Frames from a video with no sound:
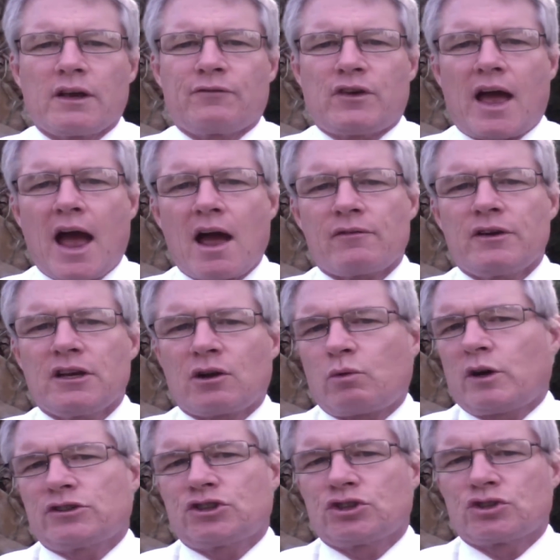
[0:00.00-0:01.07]
If you have any
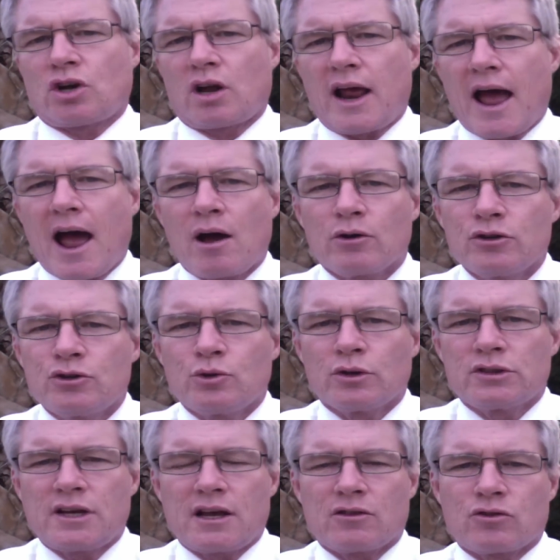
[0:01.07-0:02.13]
questions on how to do a
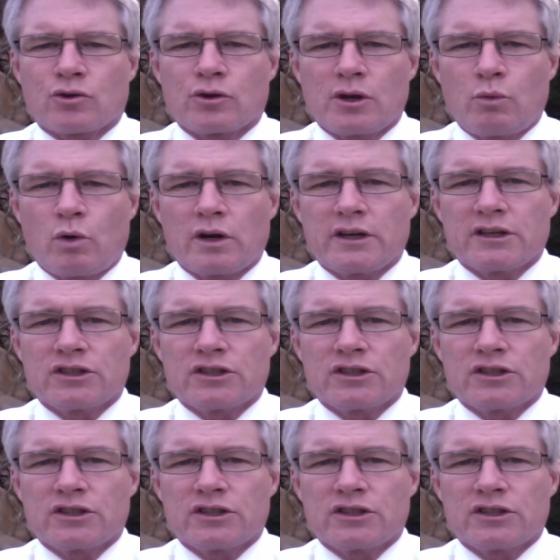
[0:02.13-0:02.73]
1031